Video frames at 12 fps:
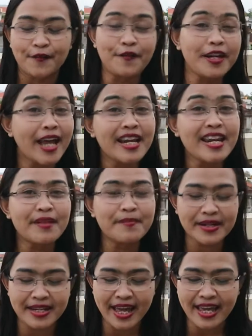Finney and
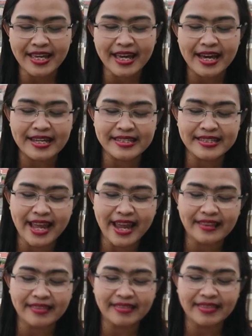Dalbernay
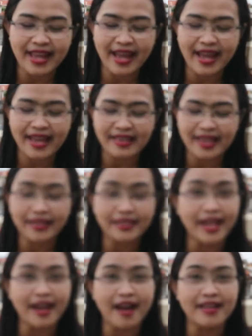state that
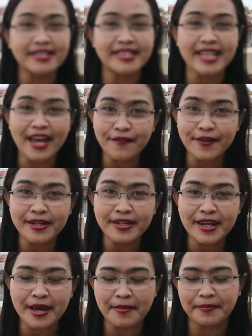there are 7
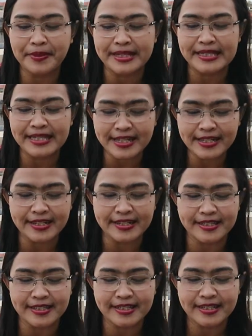
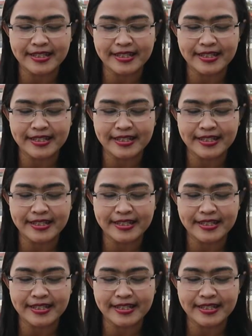procedures